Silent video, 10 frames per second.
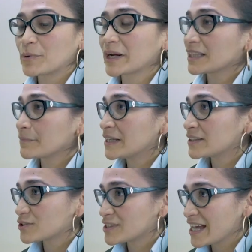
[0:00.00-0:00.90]
bring them
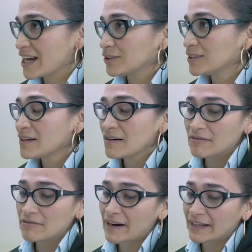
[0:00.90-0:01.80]
into town,
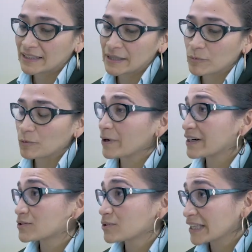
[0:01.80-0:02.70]
find them
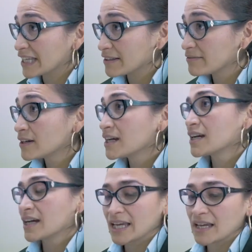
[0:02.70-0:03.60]
where to live,
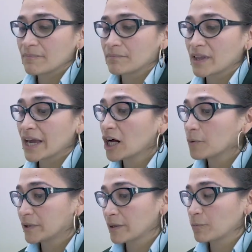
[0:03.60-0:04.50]
um,
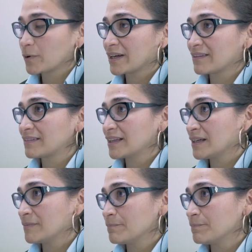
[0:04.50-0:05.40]
help them with
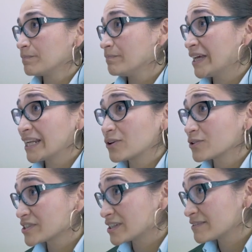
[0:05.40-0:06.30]
um,
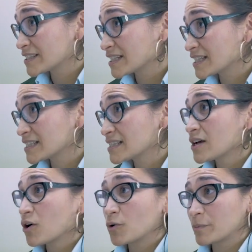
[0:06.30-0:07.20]
medical services,
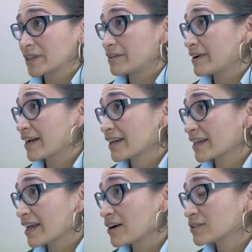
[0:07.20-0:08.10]
open their bank
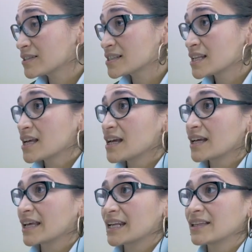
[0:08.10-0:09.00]
accounts,
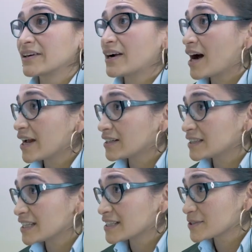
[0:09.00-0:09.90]
getting their
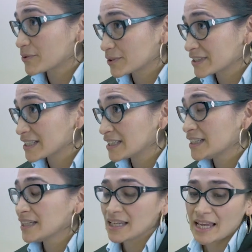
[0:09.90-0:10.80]
IRD sorted,
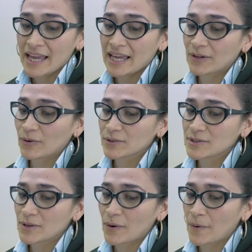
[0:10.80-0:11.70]
and
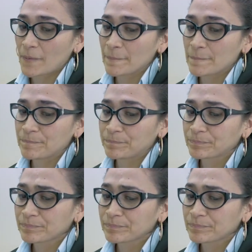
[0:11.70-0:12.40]
also um,